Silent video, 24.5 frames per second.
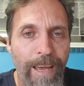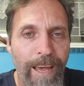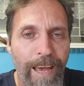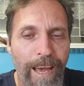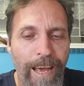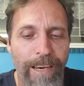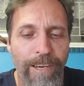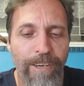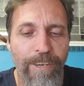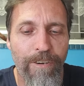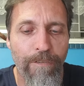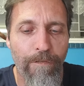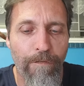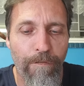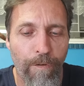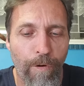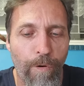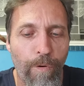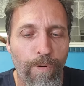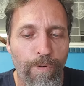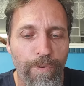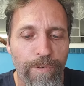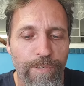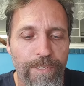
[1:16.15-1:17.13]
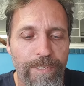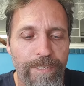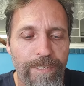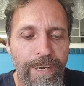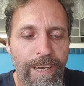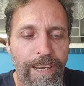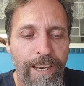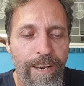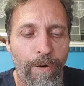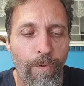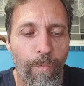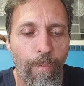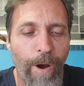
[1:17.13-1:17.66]
and divorce
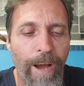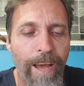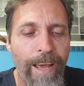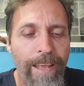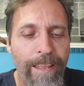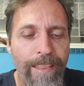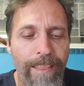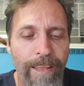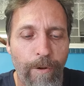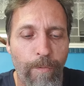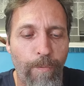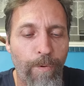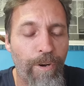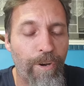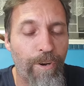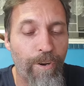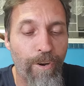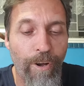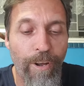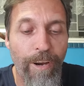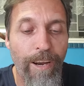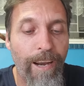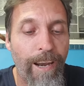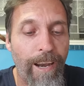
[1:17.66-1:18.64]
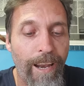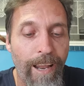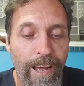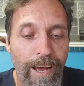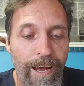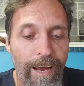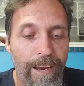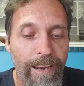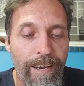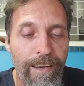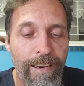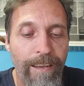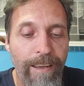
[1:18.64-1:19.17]
in a way that would not
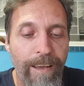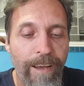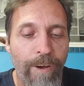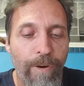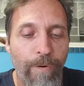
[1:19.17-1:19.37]
align